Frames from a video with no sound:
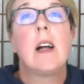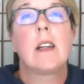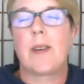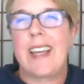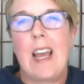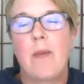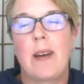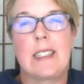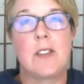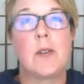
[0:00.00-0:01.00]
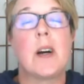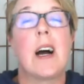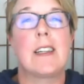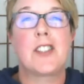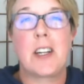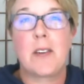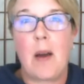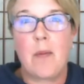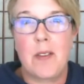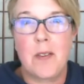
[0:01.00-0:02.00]
So I can't wait to uh, share
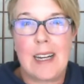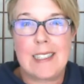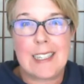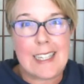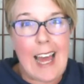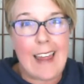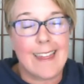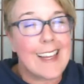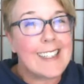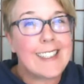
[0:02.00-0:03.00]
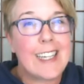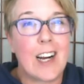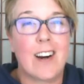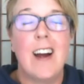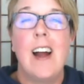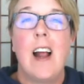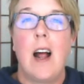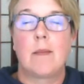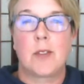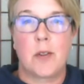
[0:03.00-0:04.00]
that with you guys again this year.
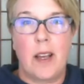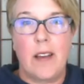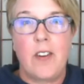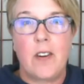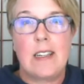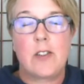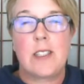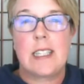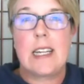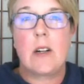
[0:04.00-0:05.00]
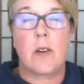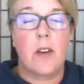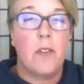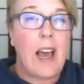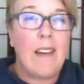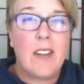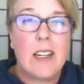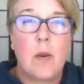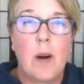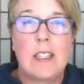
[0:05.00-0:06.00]
Um, so if you're interested or you have
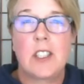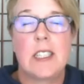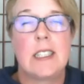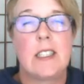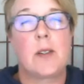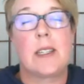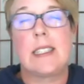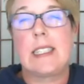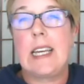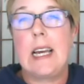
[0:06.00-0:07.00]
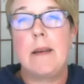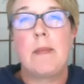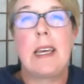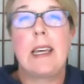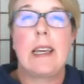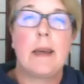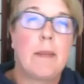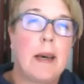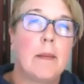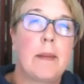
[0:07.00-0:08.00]
any questions, you can DM me,
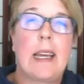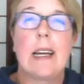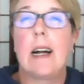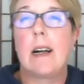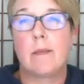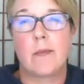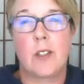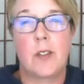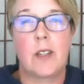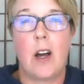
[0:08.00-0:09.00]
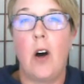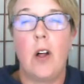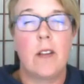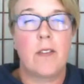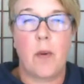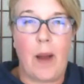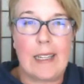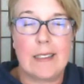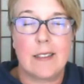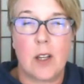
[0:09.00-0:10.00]
email me, um, you, all of the
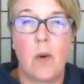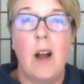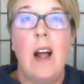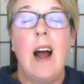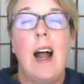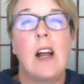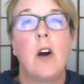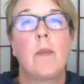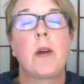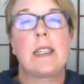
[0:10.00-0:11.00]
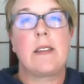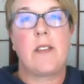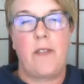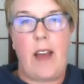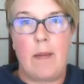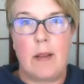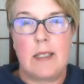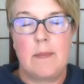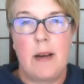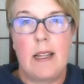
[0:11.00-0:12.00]
ways. So I hope you guys have a
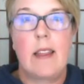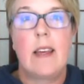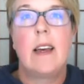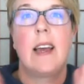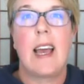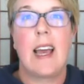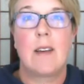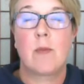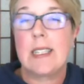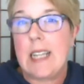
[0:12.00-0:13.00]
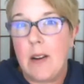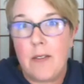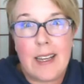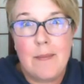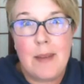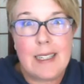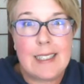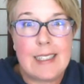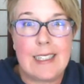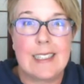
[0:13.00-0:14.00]
fabulous month and reach out if I can be
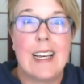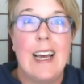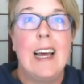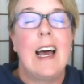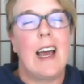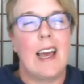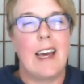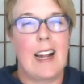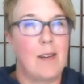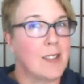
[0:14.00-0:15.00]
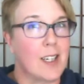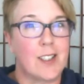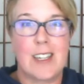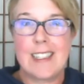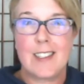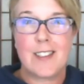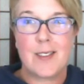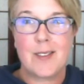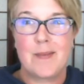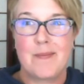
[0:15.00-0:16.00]
assistance. And I will talk to you guys all
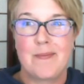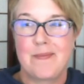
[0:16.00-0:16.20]
soon.